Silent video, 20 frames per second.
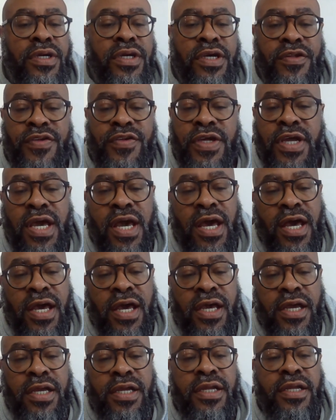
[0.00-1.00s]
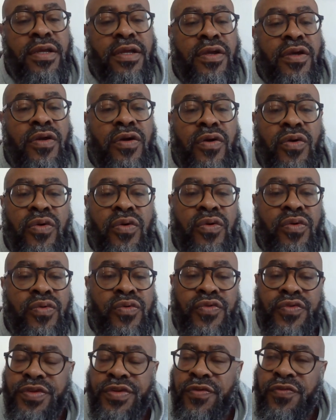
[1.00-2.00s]
is a guy
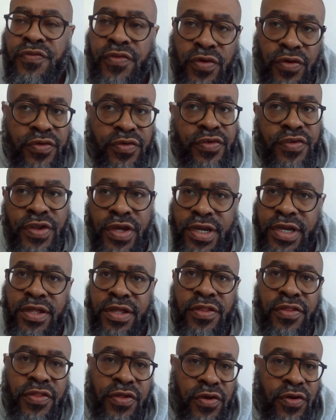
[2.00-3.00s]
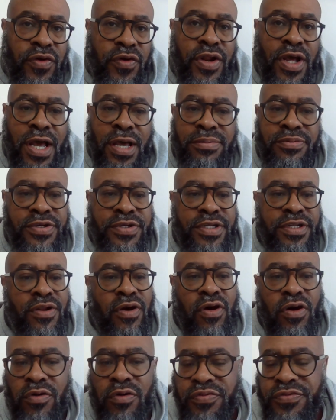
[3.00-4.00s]
who's the first, second, third option
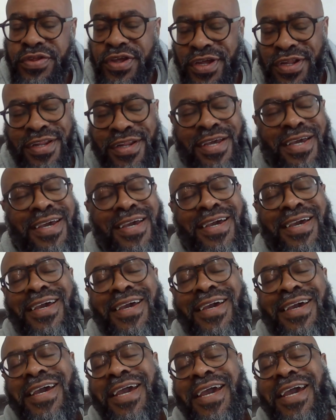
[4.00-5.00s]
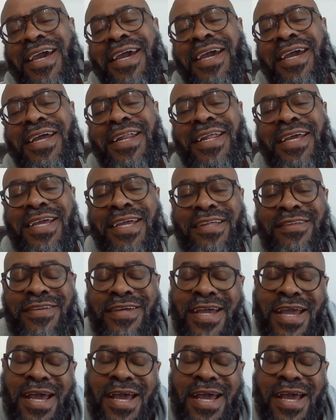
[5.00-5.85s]
often, and he's a